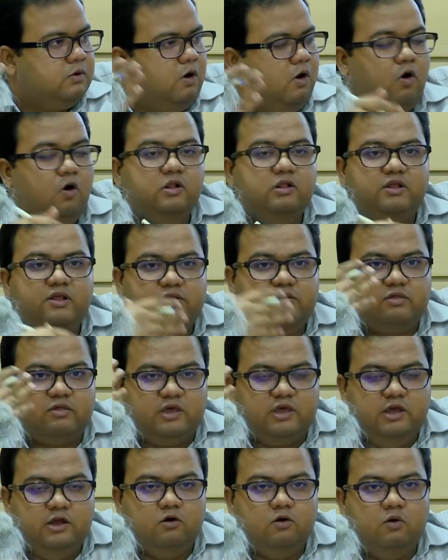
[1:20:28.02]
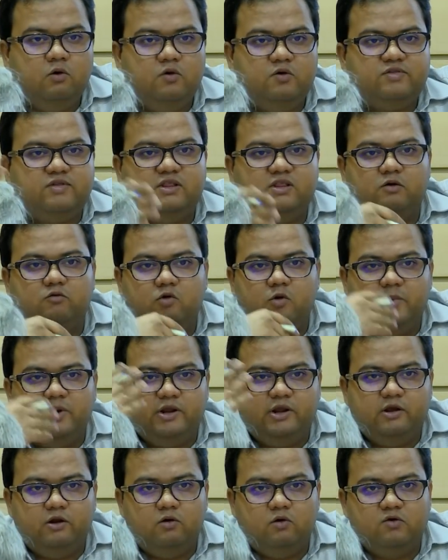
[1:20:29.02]
All these heroes and the
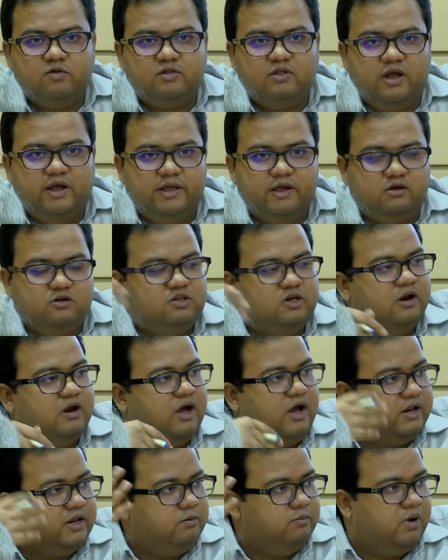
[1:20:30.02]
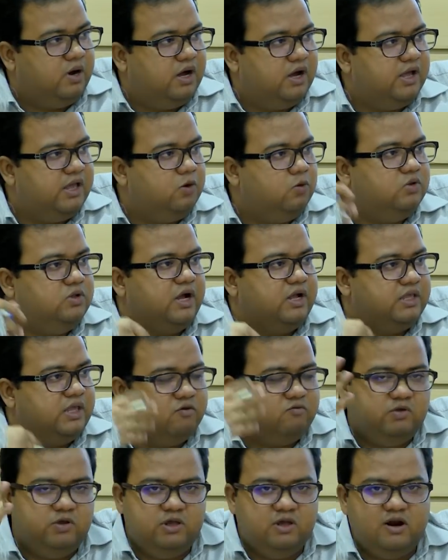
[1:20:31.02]
women heroes like Jhalkari Bai, Uda
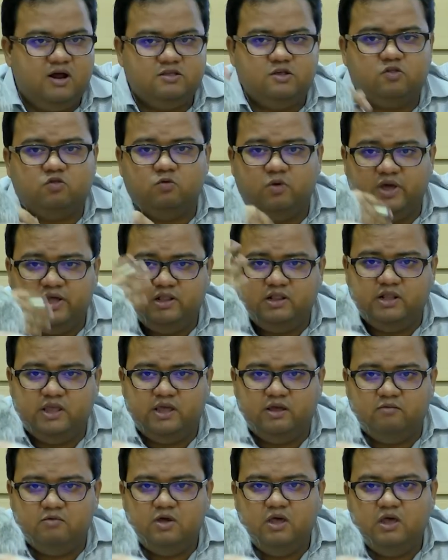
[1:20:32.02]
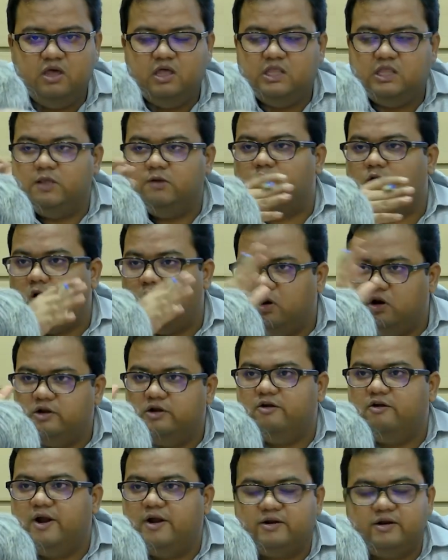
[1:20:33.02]
Devi, Raja Suhail Dev, they were all
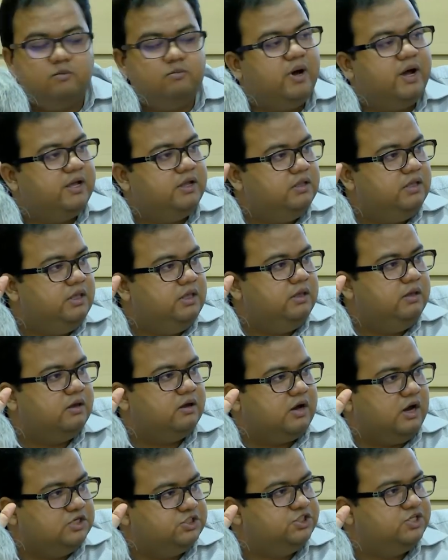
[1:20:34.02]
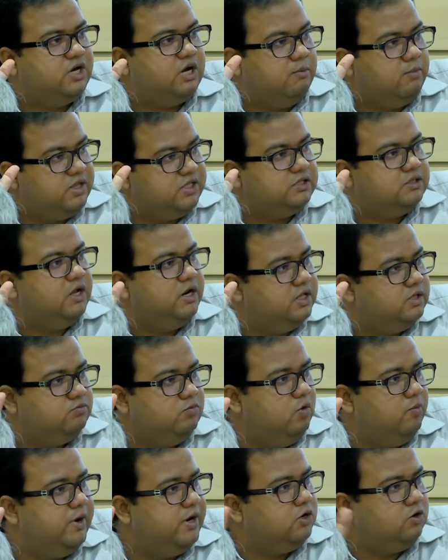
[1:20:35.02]
created by the Kanshiram and the Dalit
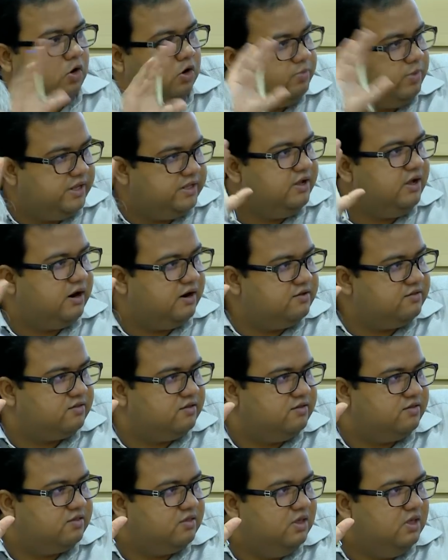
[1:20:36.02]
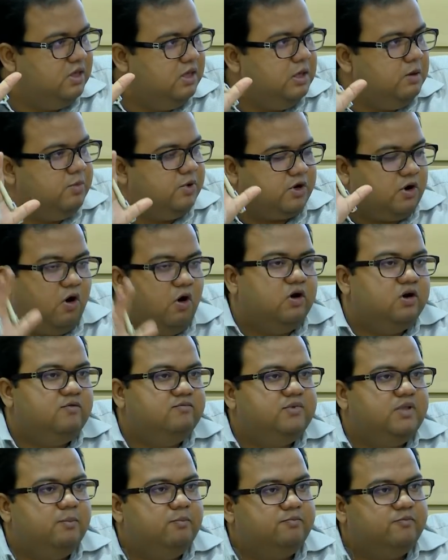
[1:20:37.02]
movement, not by the RSS. But all
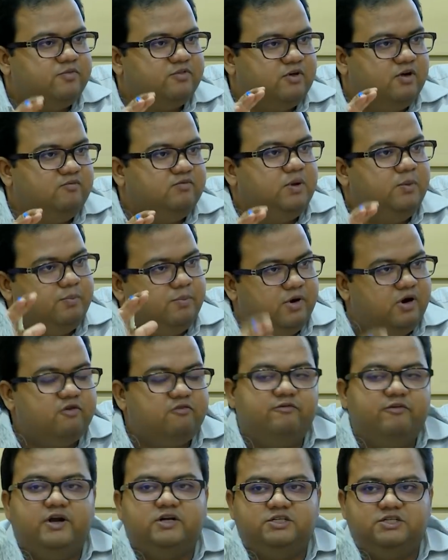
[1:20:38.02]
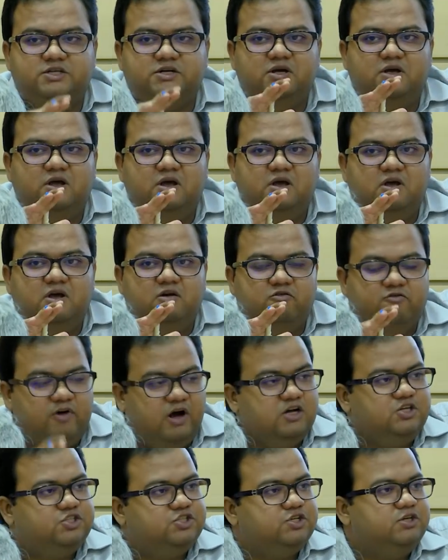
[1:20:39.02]
of them serve the perfect
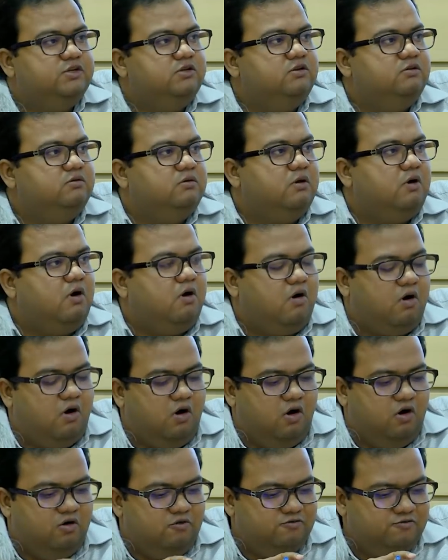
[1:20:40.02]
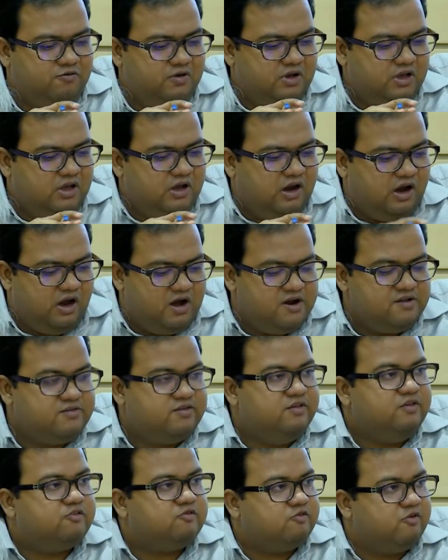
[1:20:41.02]
function of
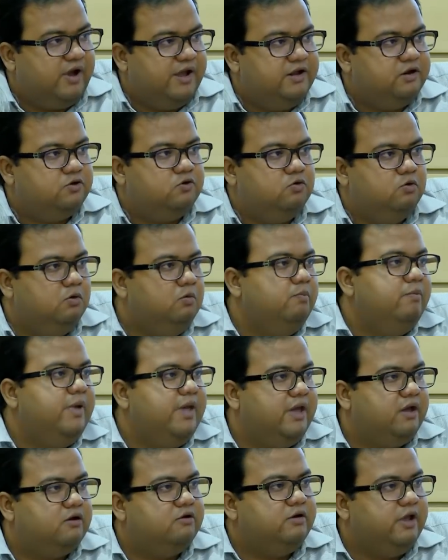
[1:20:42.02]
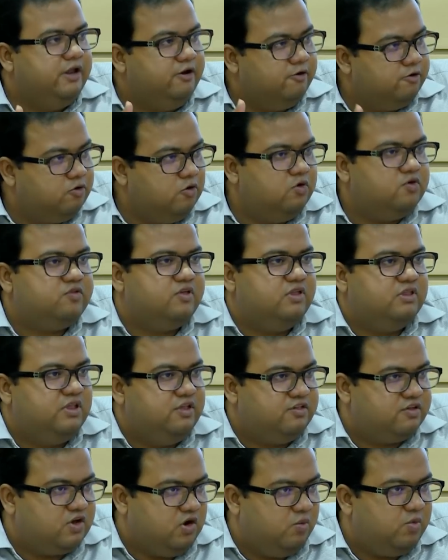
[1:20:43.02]
RSS trying to make inroads in
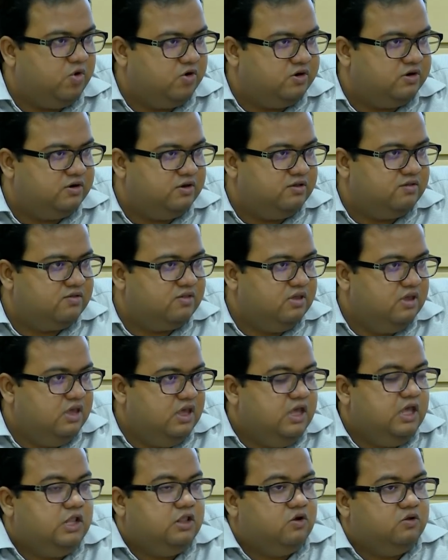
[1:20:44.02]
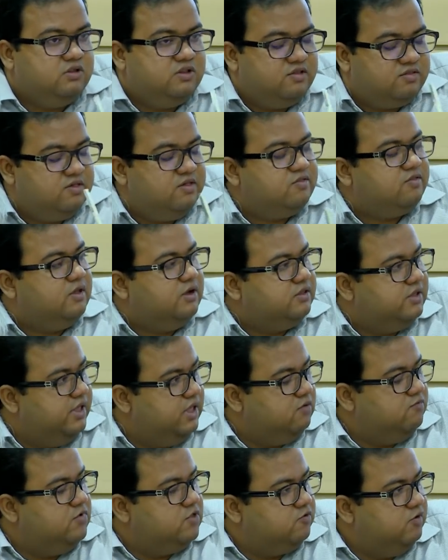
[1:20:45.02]
these communities. Now, this is the
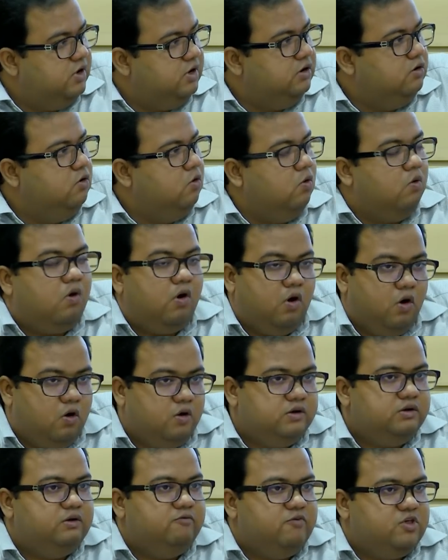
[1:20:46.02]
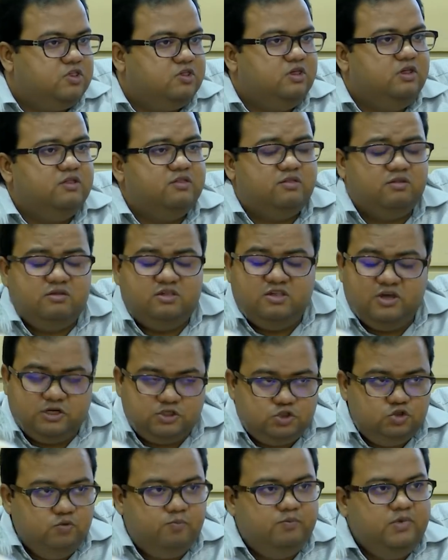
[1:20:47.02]
thing which will go on, which is
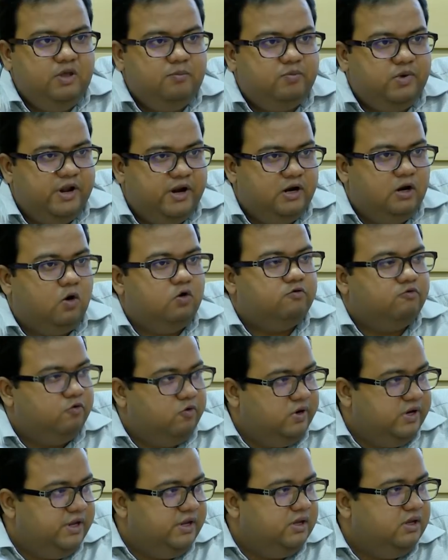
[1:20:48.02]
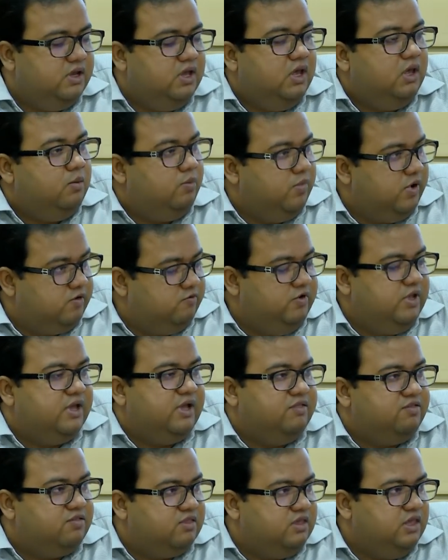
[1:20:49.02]
yet to be played out fully, but we
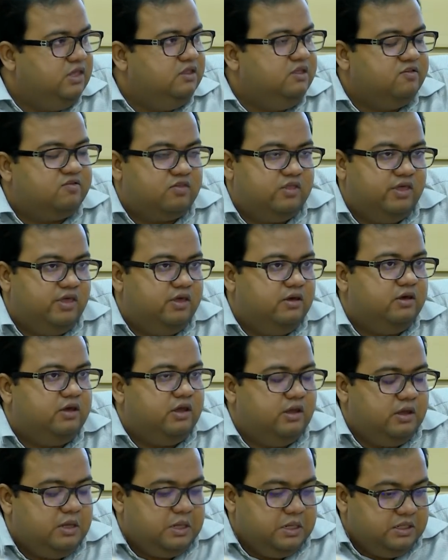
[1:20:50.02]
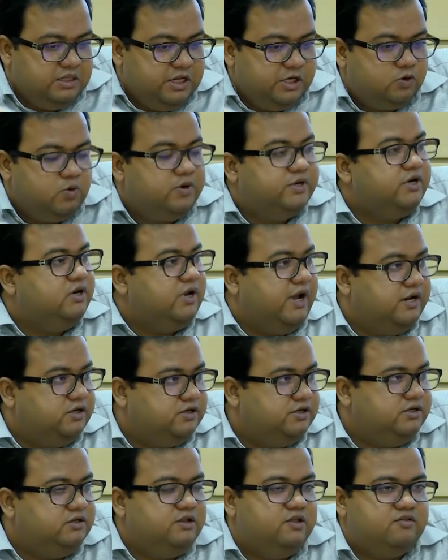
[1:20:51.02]
can see this thing in the
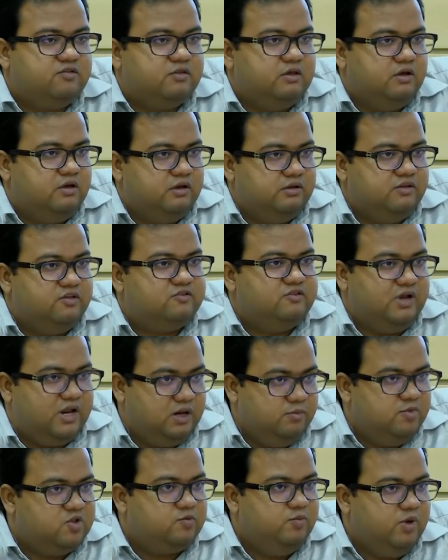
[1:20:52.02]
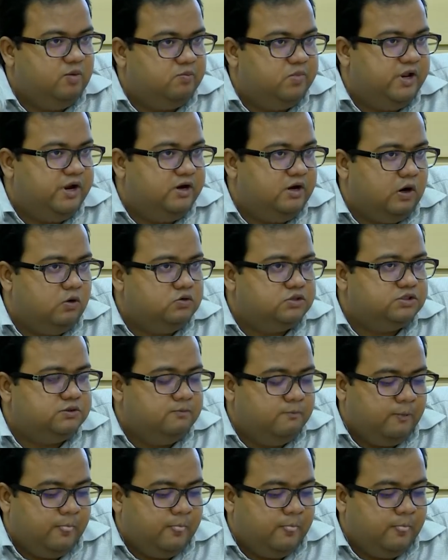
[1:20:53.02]
2019, this dynamics being played out.